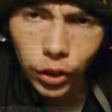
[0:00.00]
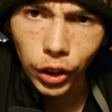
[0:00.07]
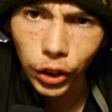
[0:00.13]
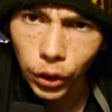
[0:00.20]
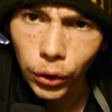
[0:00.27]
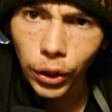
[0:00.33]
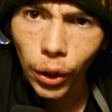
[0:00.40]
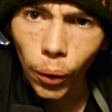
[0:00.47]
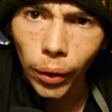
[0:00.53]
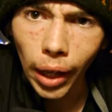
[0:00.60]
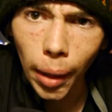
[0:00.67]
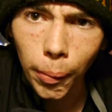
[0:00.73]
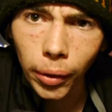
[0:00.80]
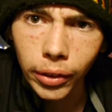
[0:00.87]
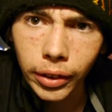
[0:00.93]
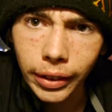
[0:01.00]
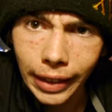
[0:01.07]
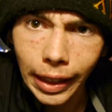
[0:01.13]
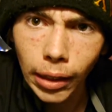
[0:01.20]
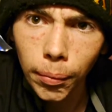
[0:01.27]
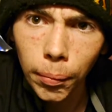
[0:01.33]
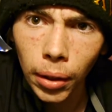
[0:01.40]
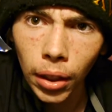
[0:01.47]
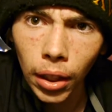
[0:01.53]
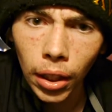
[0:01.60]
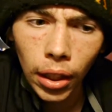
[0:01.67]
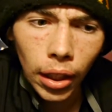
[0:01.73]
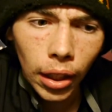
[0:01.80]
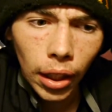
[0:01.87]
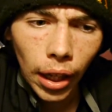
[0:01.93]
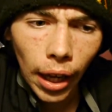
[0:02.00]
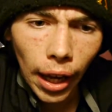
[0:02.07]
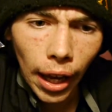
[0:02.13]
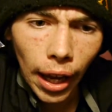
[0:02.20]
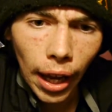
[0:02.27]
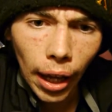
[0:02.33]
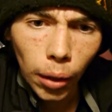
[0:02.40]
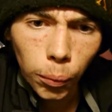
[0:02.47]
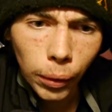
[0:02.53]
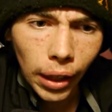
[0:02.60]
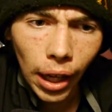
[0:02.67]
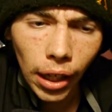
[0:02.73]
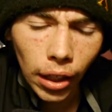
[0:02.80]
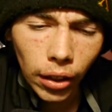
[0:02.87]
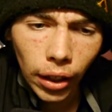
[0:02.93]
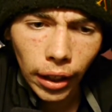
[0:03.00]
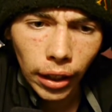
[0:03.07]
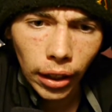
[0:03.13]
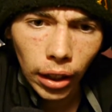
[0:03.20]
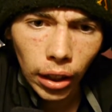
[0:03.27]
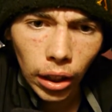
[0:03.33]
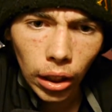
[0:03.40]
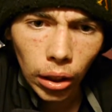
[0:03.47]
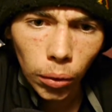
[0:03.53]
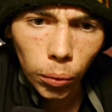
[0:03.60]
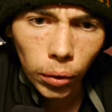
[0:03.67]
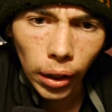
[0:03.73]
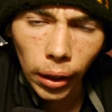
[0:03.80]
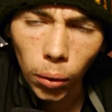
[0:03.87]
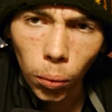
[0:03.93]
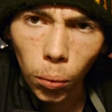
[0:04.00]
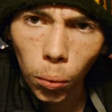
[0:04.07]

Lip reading: a Yu-Gi-Oh! Game on Steam? And we kind of we're like,